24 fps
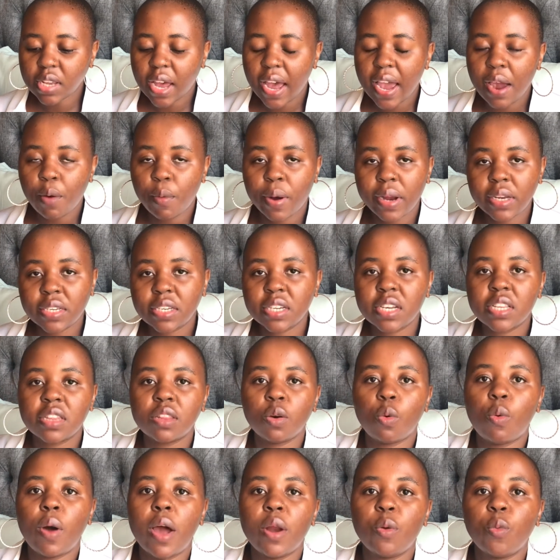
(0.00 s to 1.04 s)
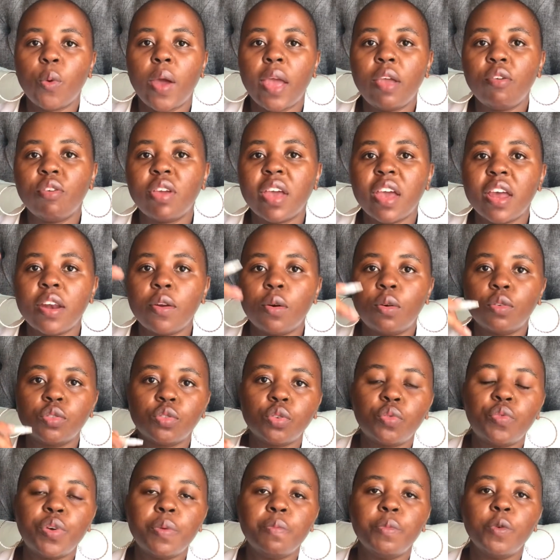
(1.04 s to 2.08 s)
I wanted the one where you can also
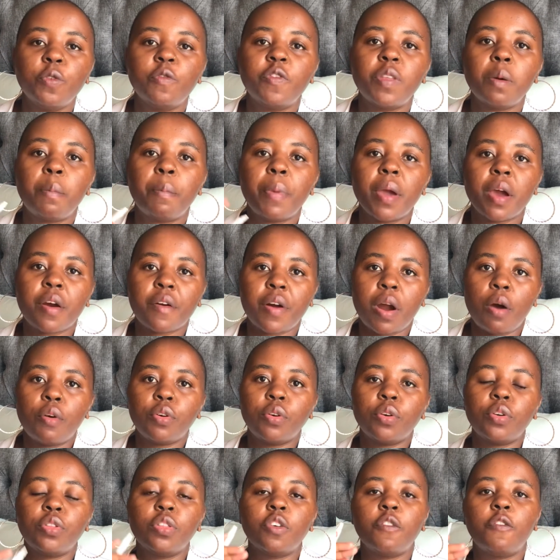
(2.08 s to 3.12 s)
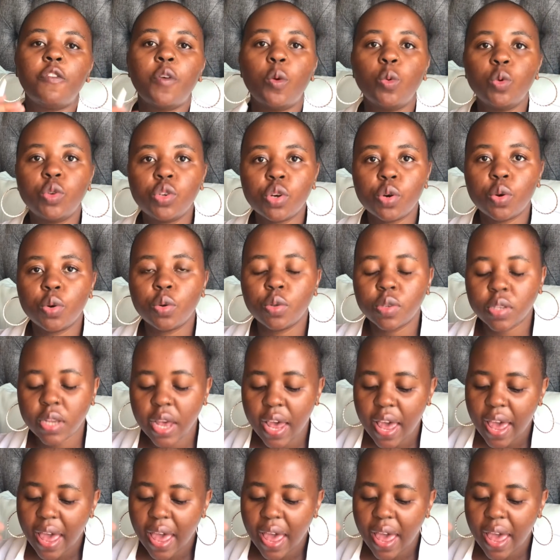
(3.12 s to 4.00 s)
remove the background on the photos,